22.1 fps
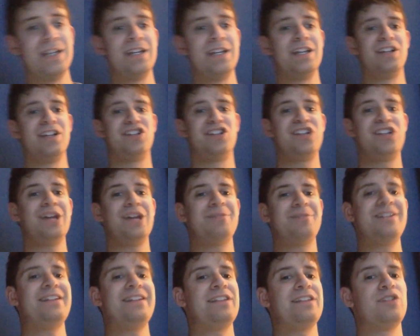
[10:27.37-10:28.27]
She ends up
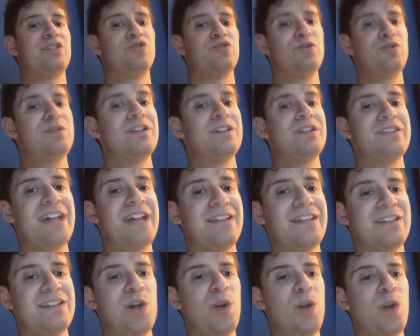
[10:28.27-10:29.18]
saying that the truth is that
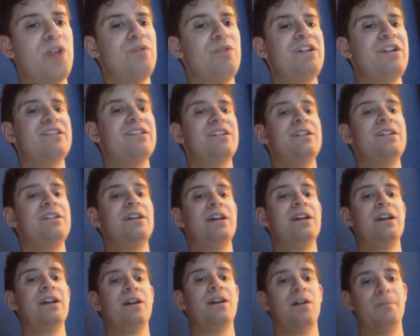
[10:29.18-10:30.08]
the only reason
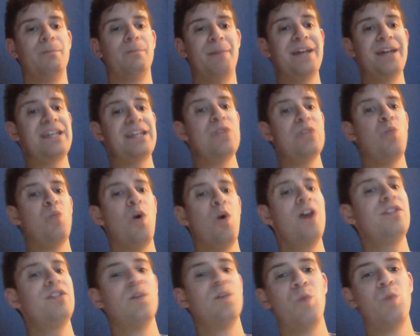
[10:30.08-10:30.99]
Becky
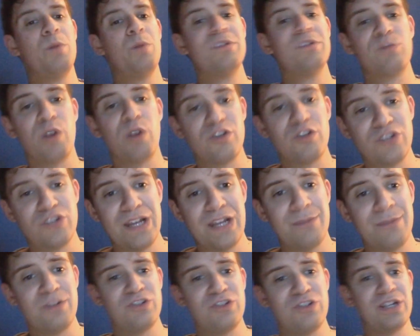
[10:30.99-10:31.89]
won the Women's World
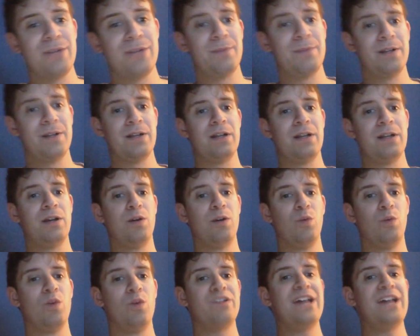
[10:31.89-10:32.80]
Championship
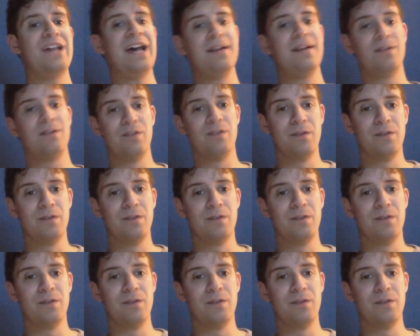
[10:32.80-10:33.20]
was that